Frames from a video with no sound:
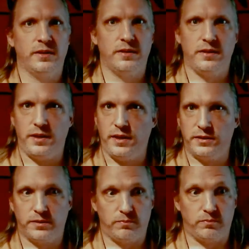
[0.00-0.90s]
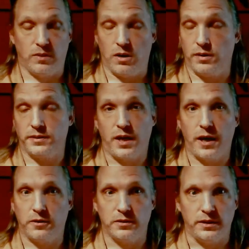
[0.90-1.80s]
These are
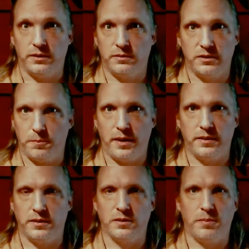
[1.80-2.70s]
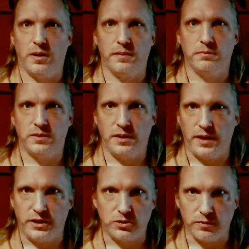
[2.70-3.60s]
entirely dependent upon the
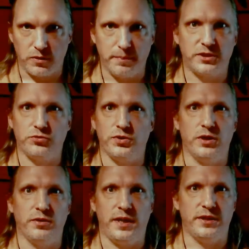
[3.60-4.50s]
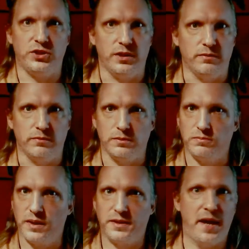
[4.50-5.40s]
nature of the mystery you're engaging in.
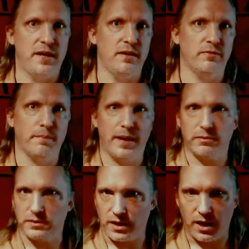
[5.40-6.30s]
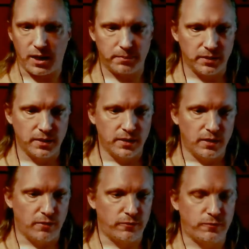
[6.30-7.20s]
A cave, a mountaintop,
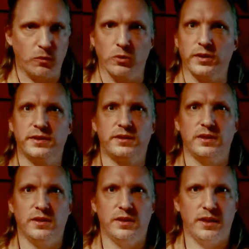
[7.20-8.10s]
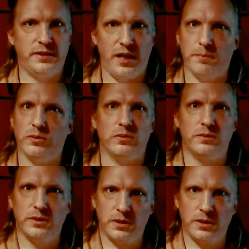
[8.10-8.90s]
a forest, a temple.